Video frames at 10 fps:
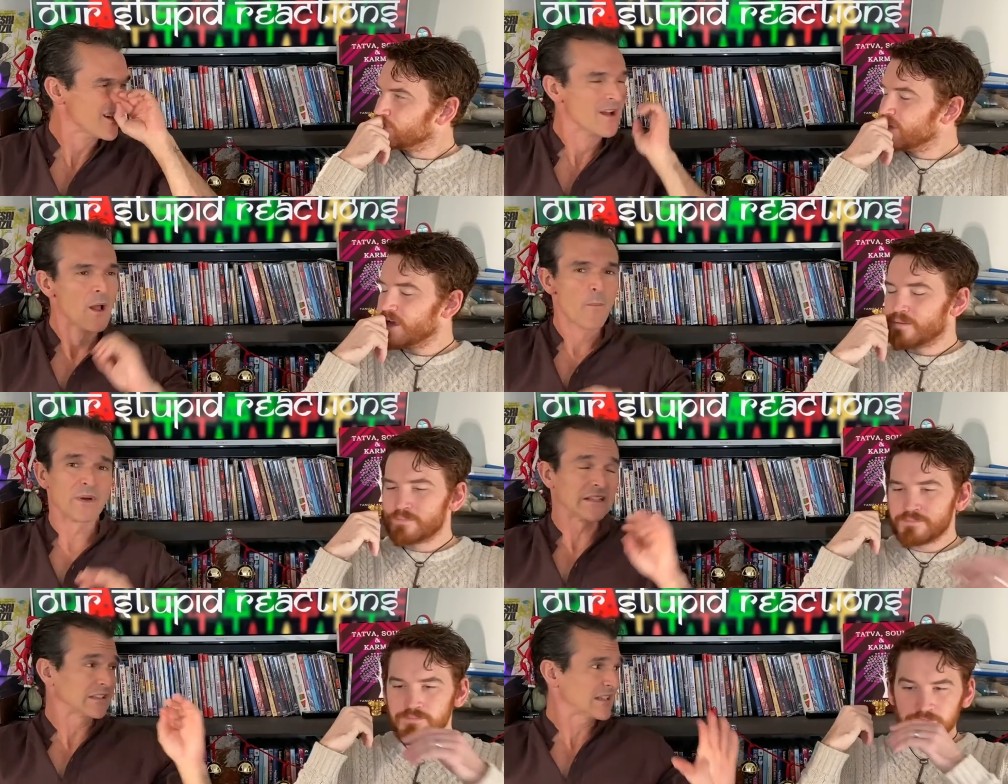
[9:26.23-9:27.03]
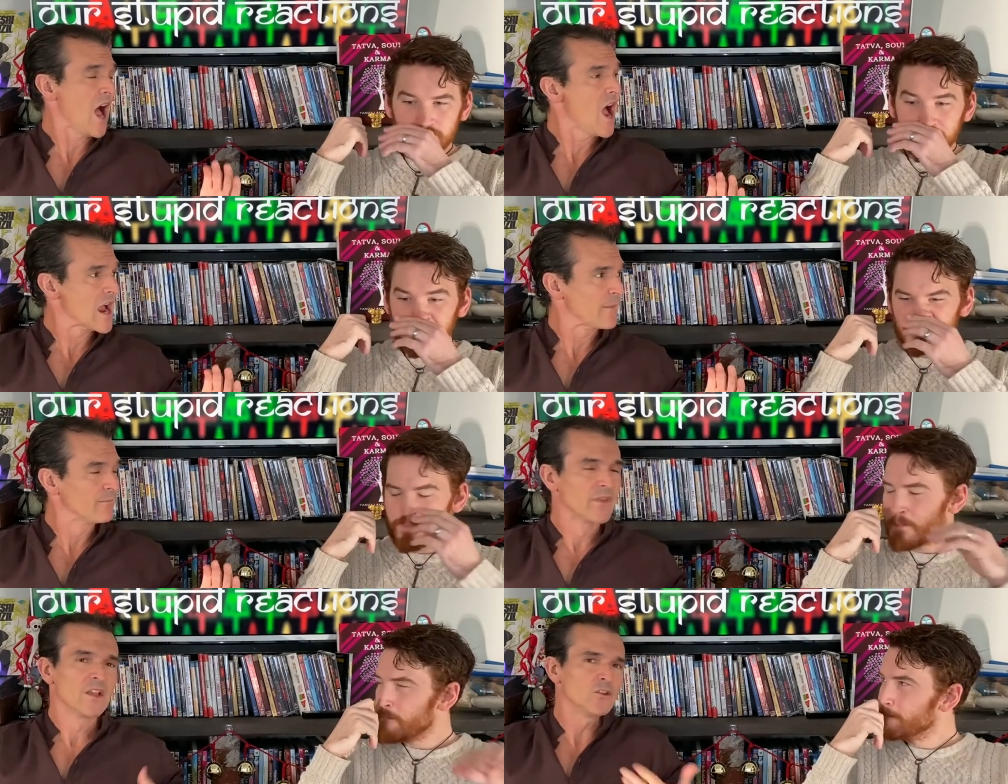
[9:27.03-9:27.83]
Speaker 1: Yeah. But at the
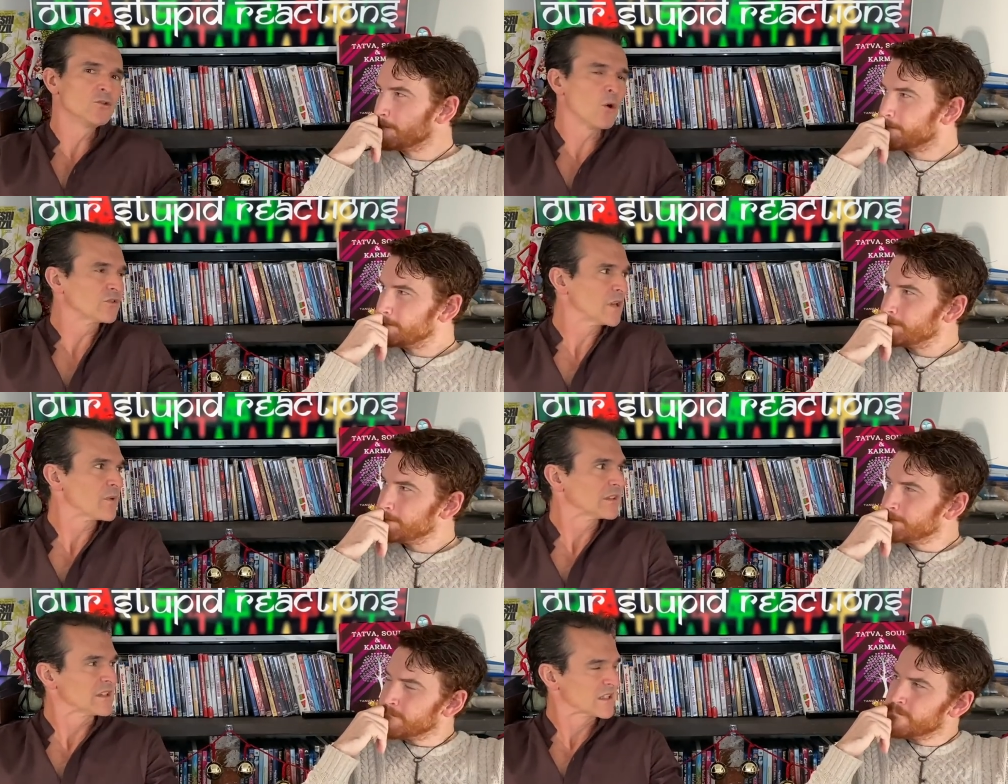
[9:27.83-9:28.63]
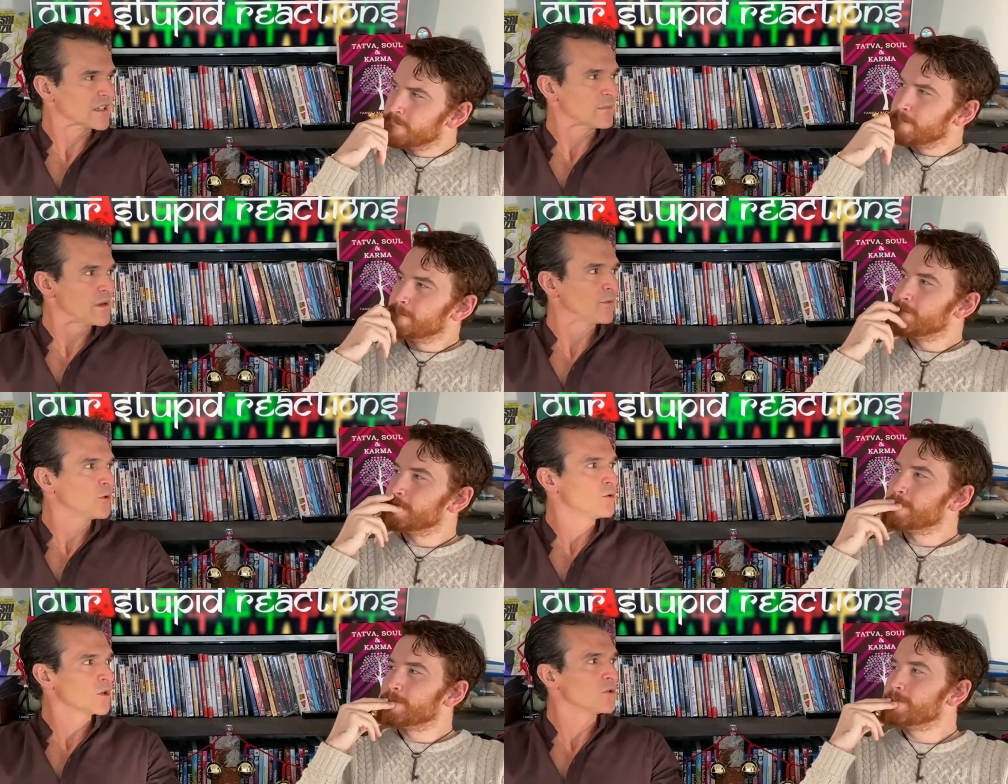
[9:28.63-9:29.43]
time, you don't typically see people
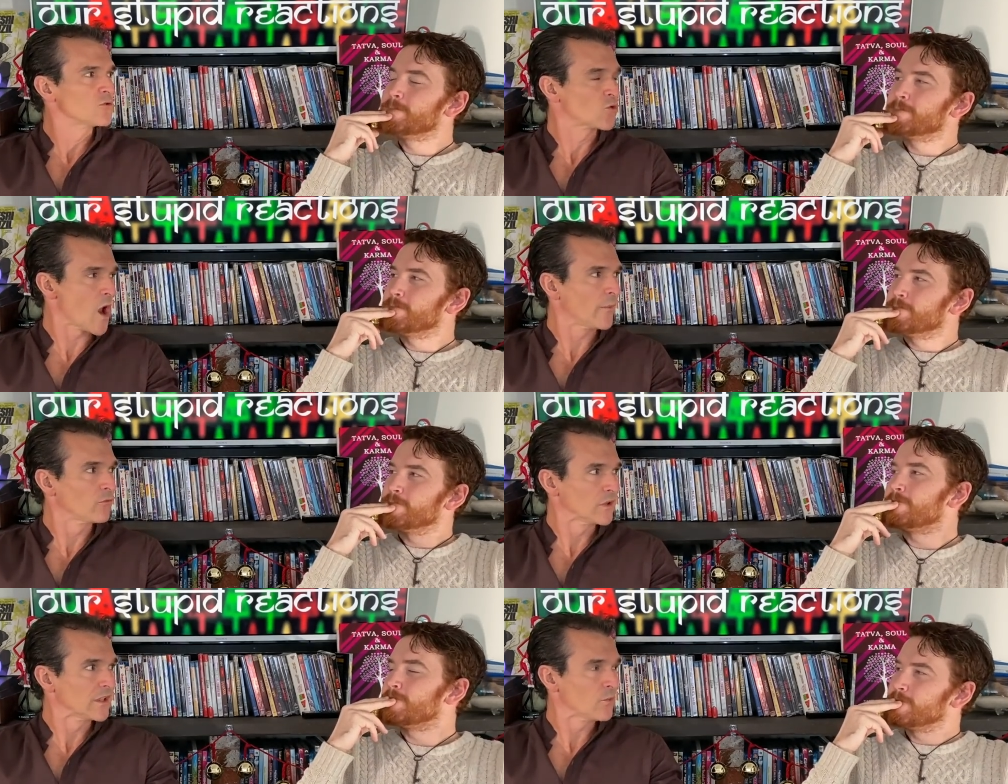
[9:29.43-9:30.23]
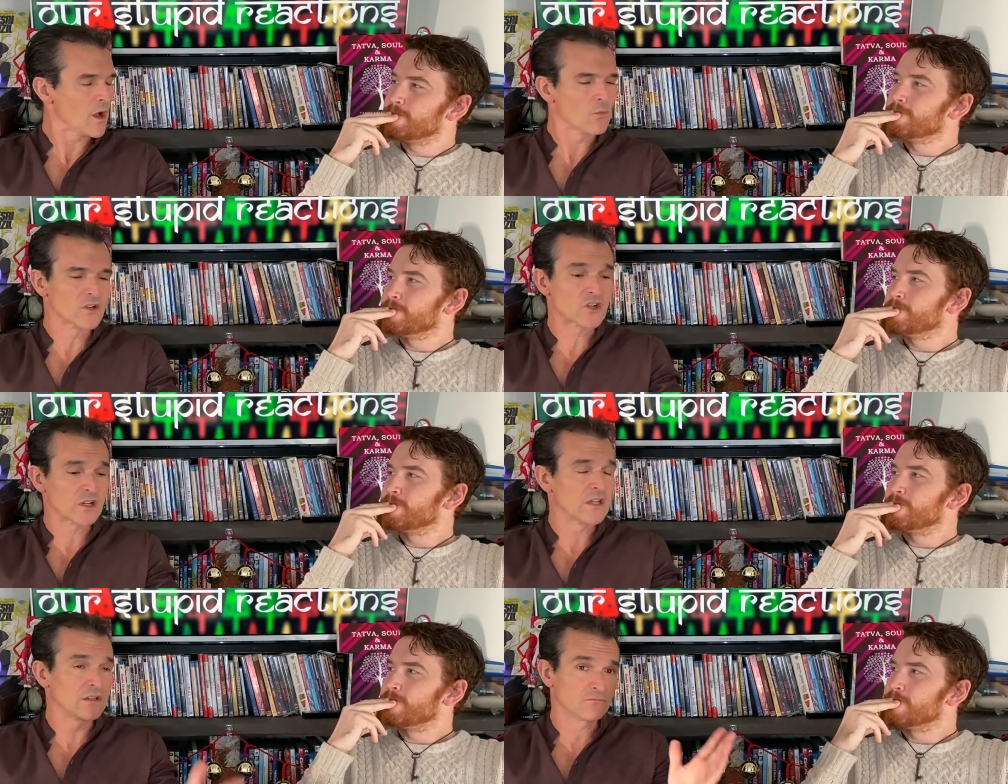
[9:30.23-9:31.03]
who can do drama really well, which
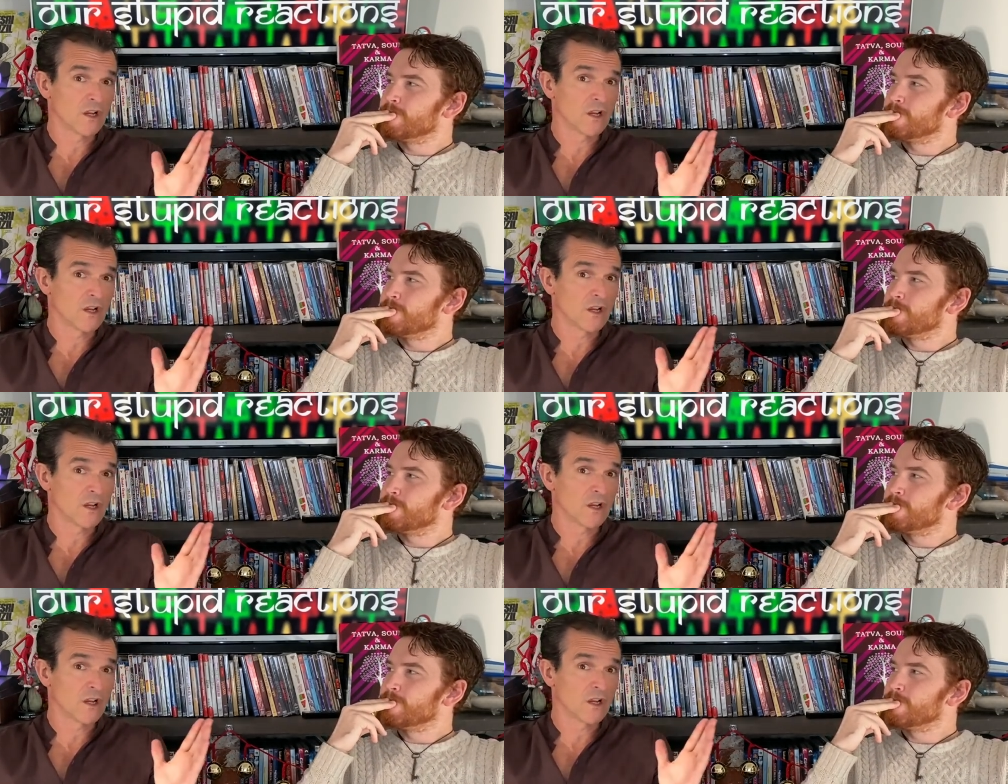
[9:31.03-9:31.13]
Shahid